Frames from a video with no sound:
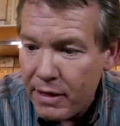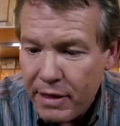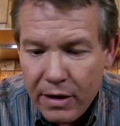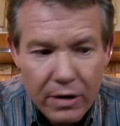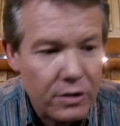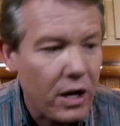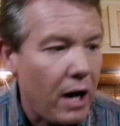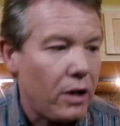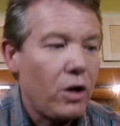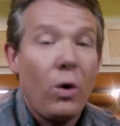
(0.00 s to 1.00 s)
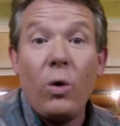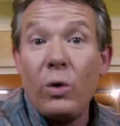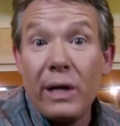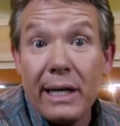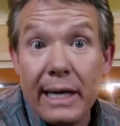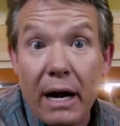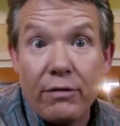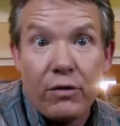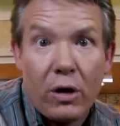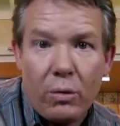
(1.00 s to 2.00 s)
There's our cold, now
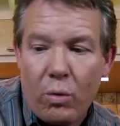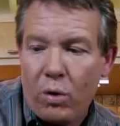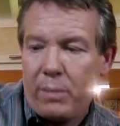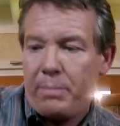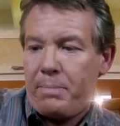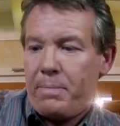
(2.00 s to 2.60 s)
for our warm.